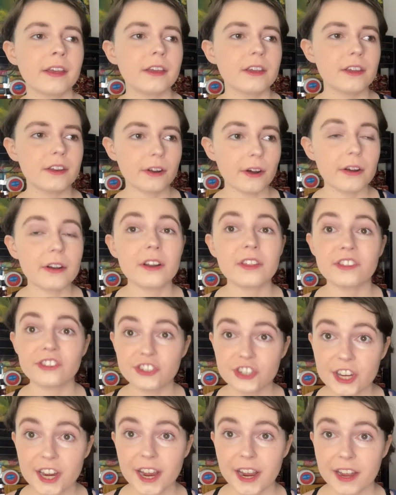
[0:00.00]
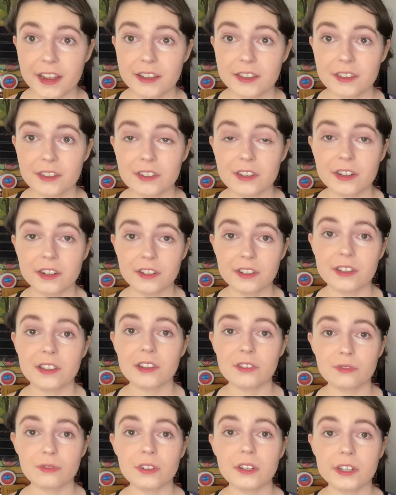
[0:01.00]
you know, another chance. And I think
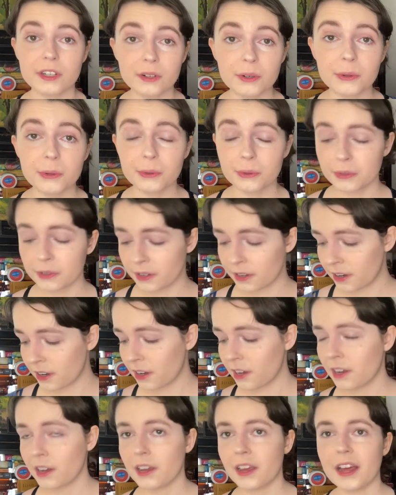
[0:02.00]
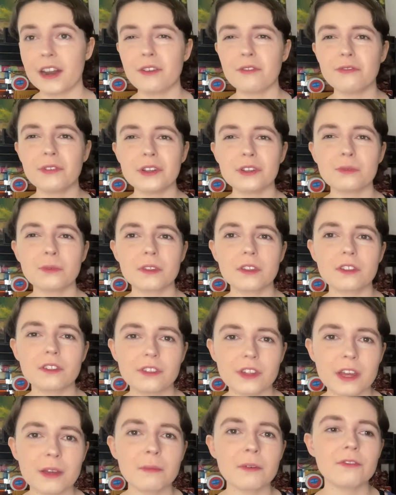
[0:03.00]
that's really cool. And it fits with the
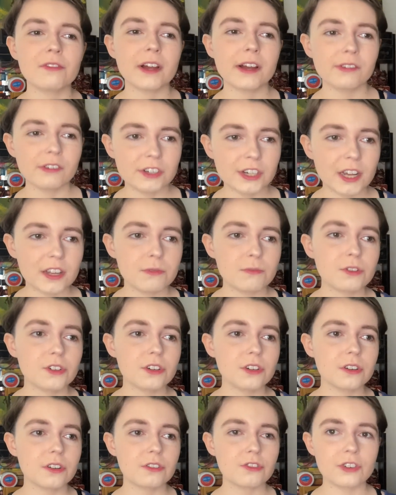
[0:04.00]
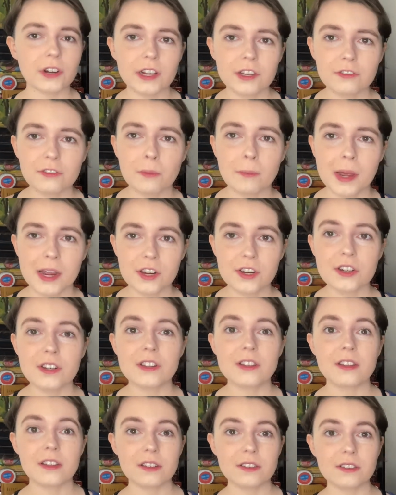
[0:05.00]
theme of like redemption and
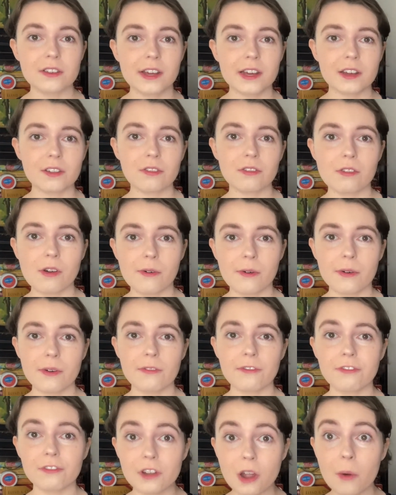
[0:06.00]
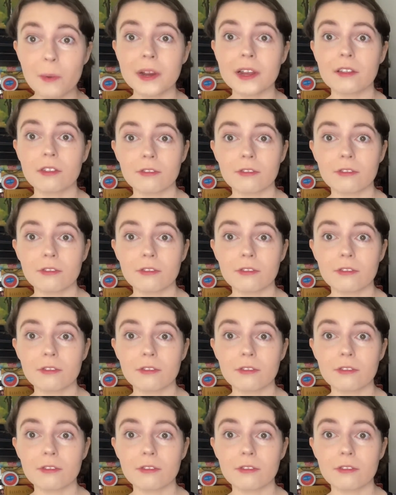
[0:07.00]
transformation that's like flowing